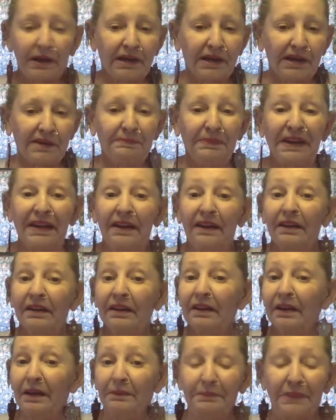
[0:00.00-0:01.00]

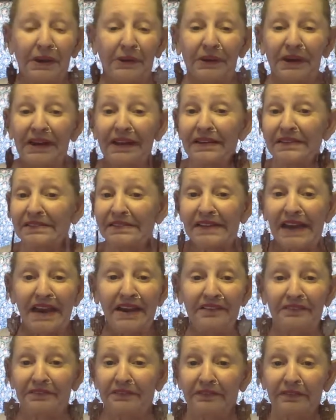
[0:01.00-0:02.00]
keeping America
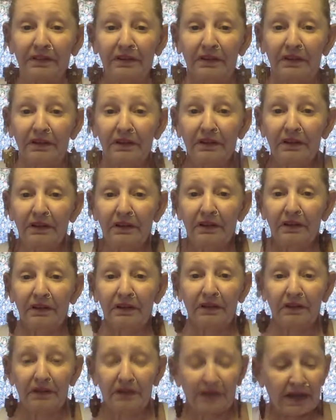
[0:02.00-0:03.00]
safe.
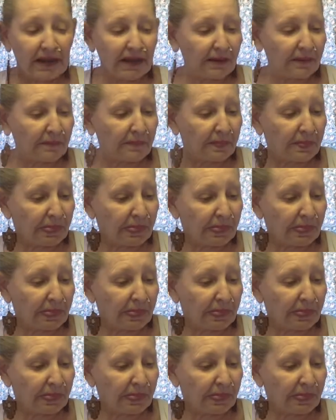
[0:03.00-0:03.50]
Okay.